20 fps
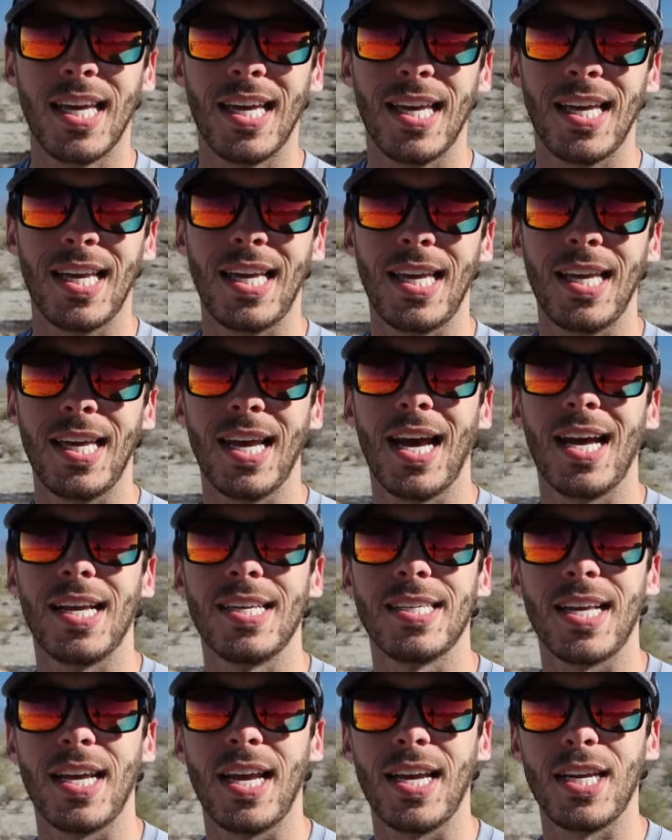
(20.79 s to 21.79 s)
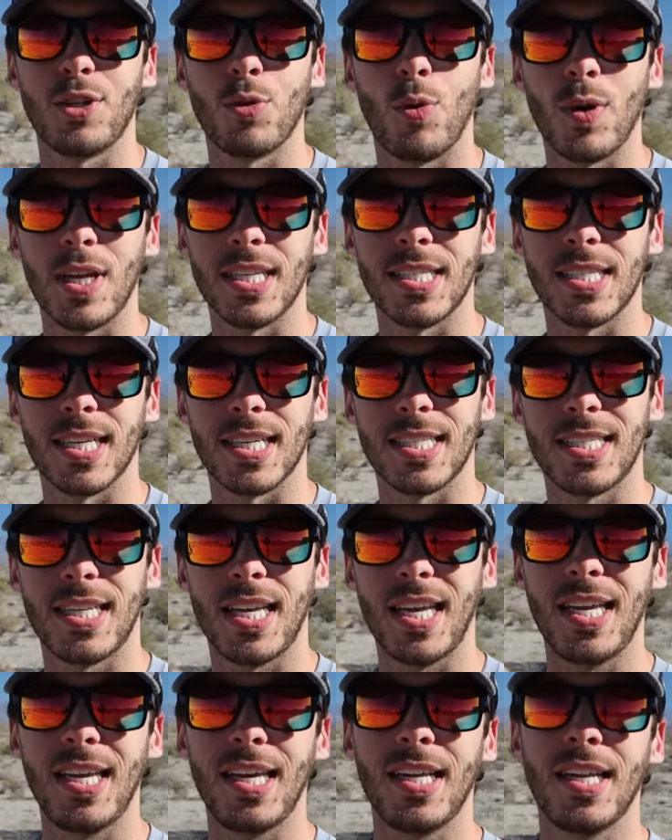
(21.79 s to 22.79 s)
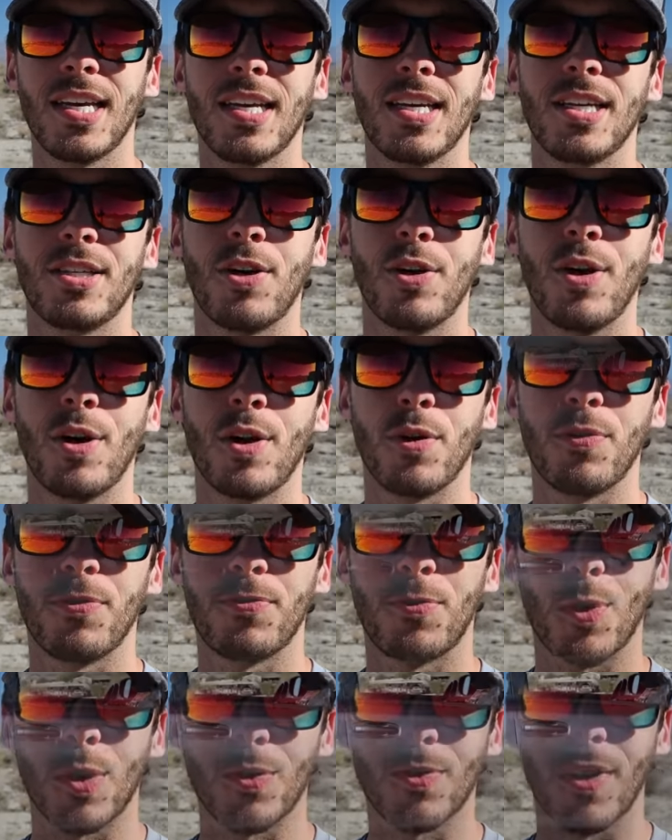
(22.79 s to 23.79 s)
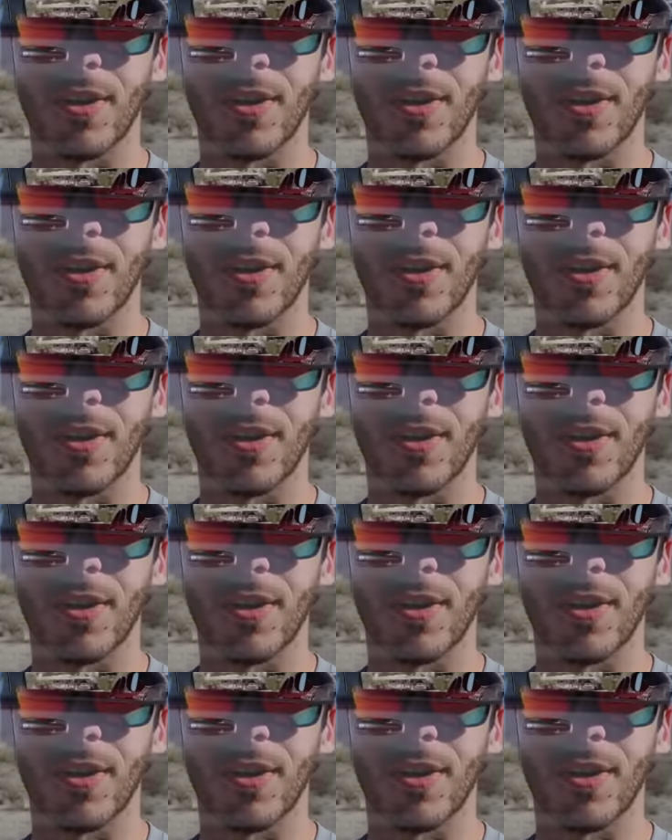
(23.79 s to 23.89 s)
He has a twenty sixteen Toyota four